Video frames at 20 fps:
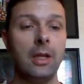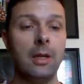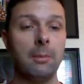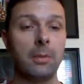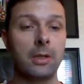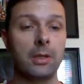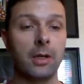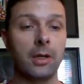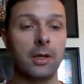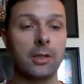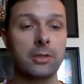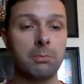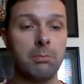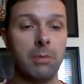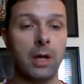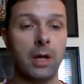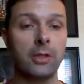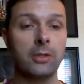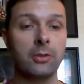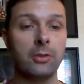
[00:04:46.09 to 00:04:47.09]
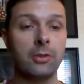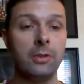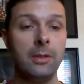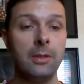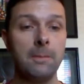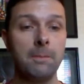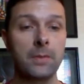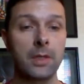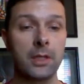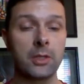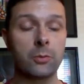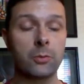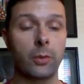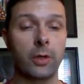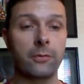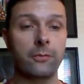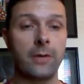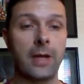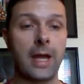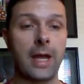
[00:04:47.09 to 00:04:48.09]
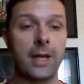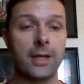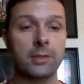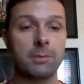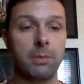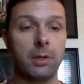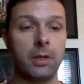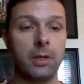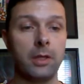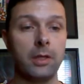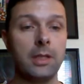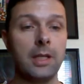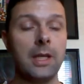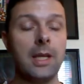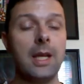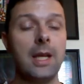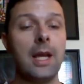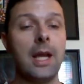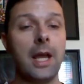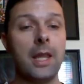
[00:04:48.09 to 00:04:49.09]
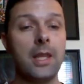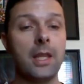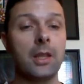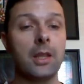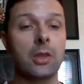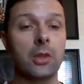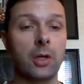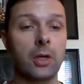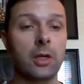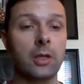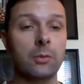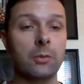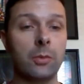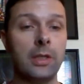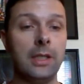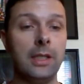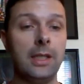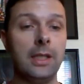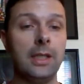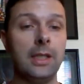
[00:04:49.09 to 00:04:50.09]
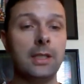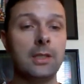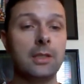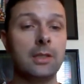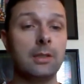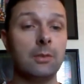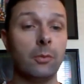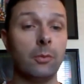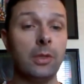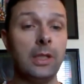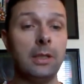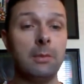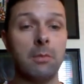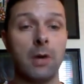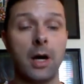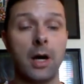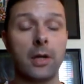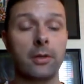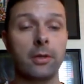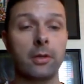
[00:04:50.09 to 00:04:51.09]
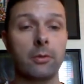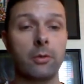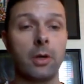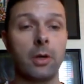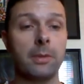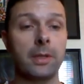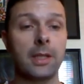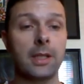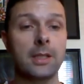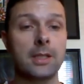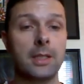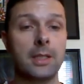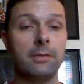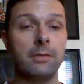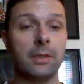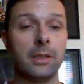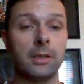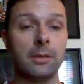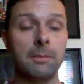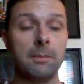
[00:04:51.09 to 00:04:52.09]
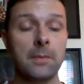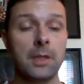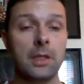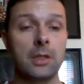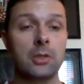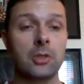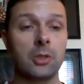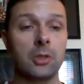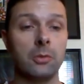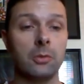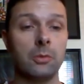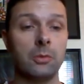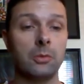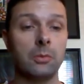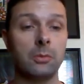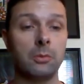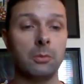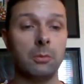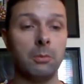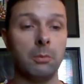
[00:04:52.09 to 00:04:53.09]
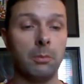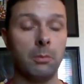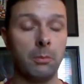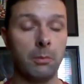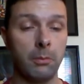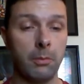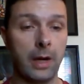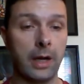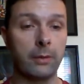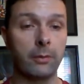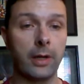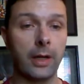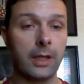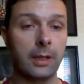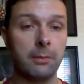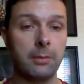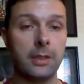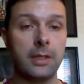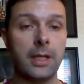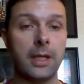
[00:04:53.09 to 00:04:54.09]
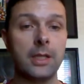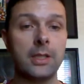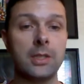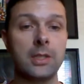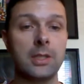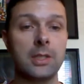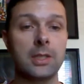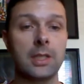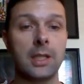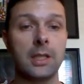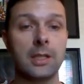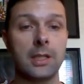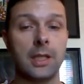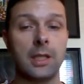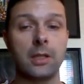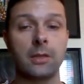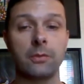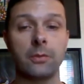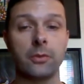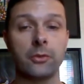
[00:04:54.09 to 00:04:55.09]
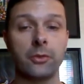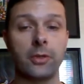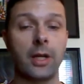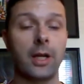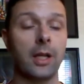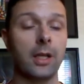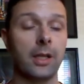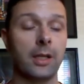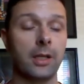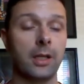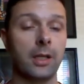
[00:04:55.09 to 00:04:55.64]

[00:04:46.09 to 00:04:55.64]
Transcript: because muscle is where fat is burned. And then third, we need moderate aerobic activity. So my recommendation is get interval style